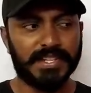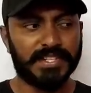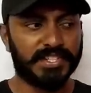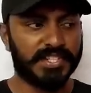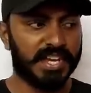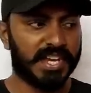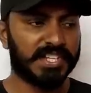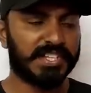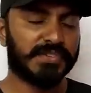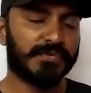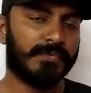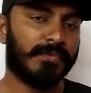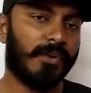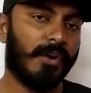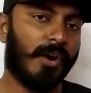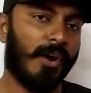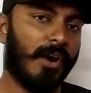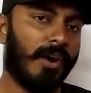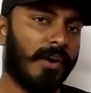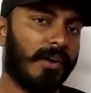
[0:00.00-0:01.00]
just
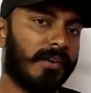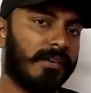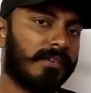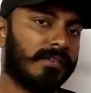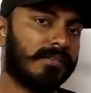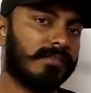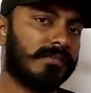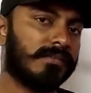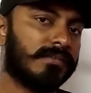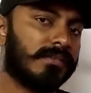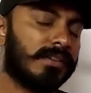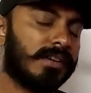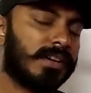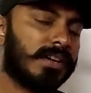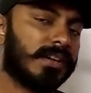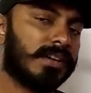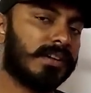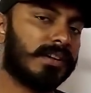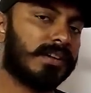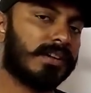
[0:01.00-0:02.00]
for
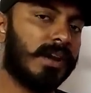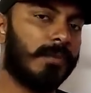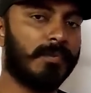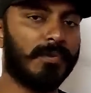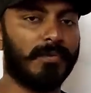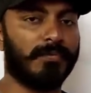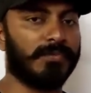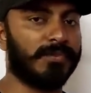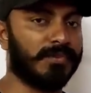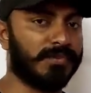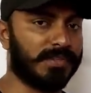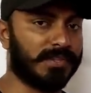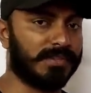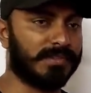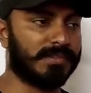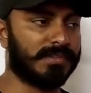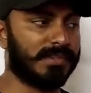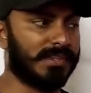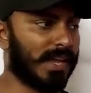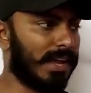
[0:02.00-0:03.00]
a couple of users.